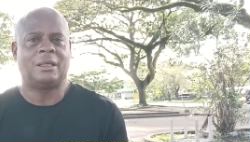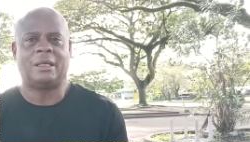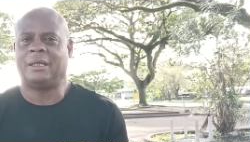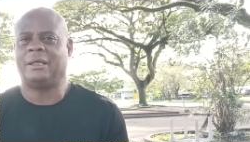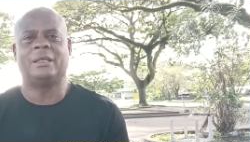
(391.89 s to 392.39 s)

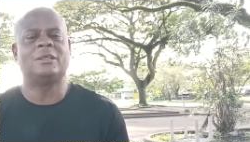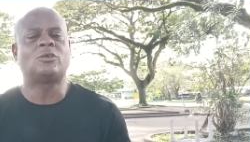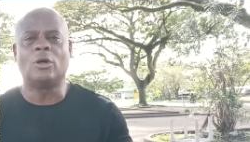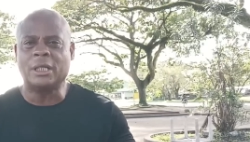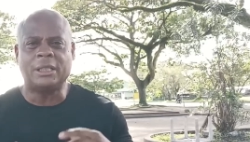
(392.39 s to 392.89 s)
And it's
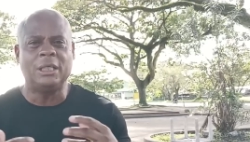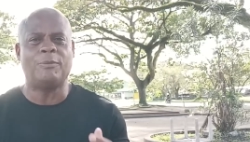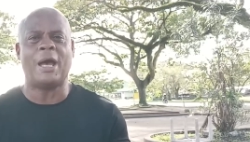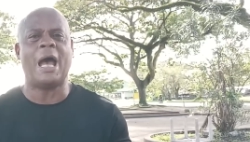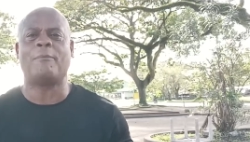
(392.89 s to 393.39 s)
going to
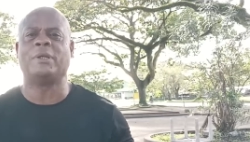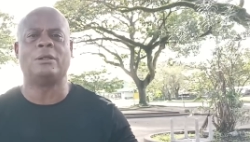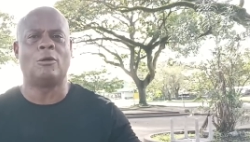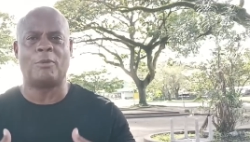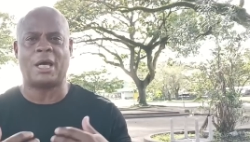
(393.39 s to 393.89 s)
keep
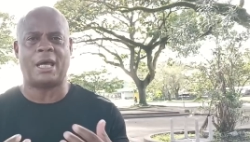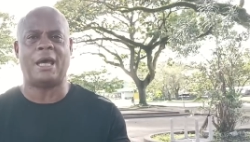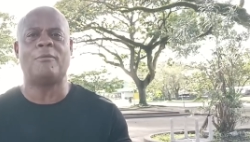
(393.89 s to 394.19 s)
happening no matter